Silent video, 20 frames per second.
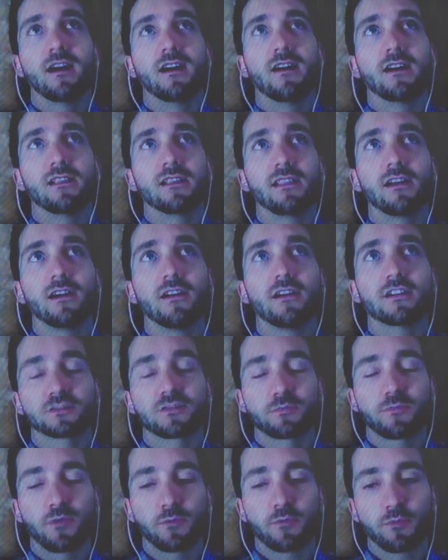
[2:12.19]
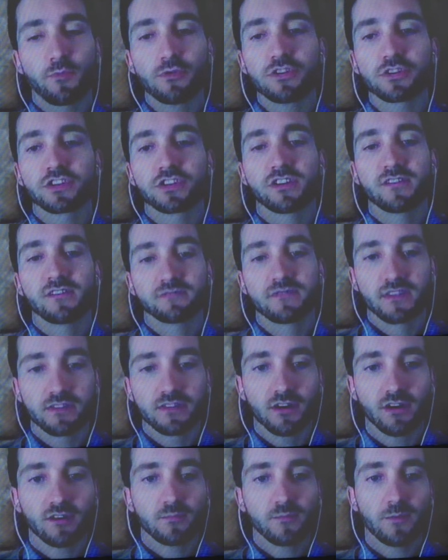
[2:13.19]
a large proportion of the
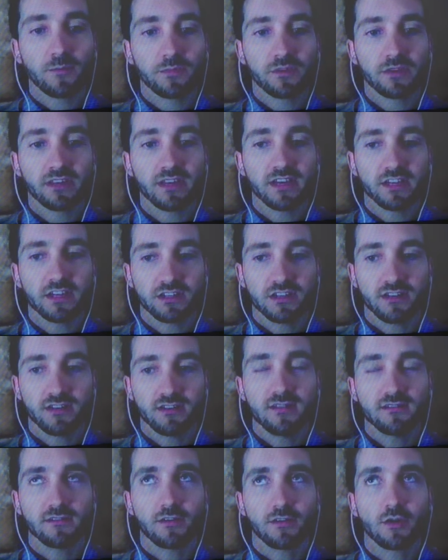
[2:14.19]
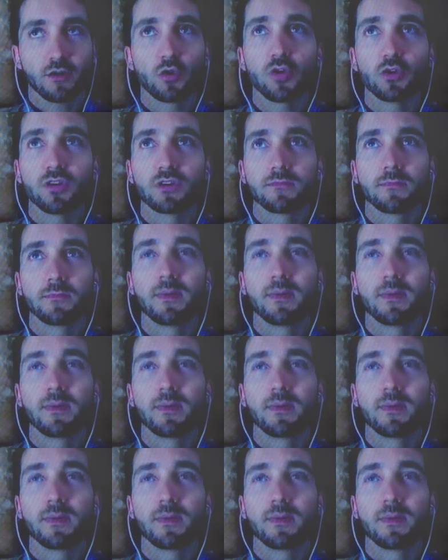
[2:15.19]
dog population could